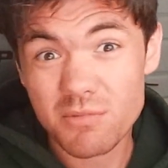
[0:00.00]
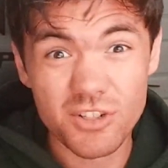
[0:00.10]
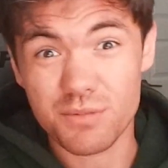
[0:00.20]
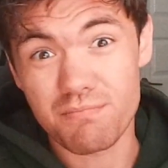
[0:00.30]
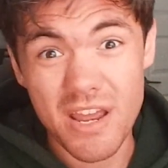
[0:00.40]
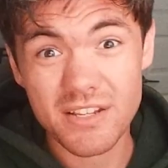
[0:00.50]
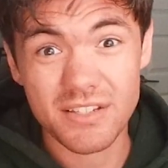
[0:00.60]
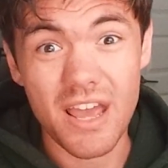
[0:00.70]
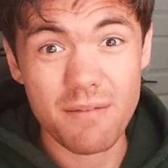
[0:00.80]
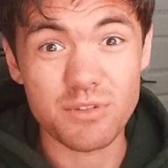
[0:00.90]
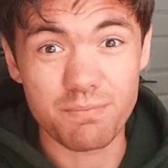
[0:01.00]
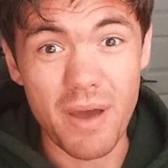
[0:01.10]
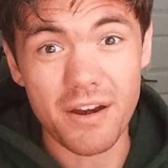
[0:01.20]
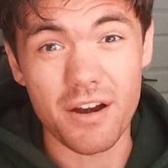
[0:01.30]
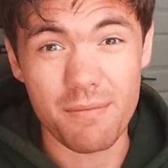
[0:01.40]
it just makes games
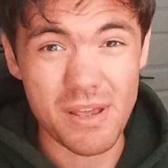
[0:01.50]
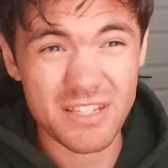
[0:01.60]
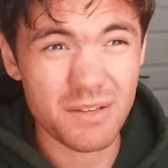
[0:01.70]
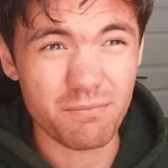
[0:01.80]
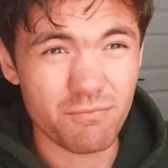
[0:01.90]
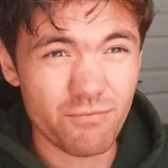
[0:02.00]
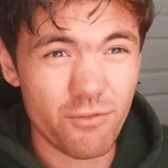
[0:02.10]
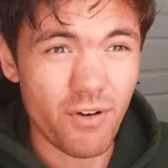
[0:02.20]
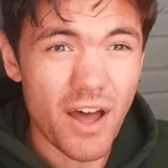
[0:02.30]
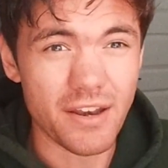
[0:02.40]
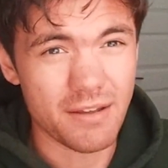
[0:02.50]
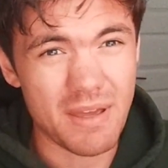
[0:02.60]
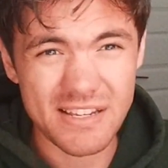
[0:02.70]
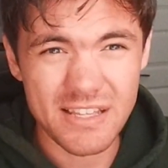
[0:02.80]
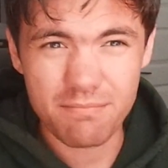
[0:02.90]
better. It makes them fun. It
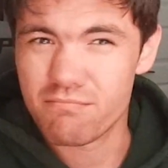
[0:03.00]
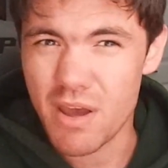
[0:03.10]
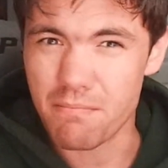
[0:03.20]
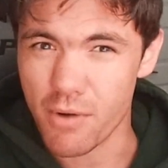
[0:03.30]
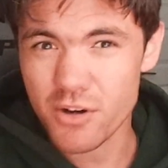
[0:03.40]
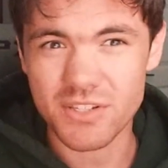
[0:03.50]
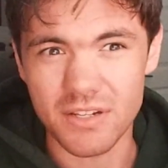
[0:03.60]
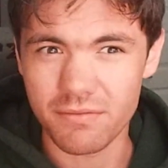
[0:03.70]
makes them immersive.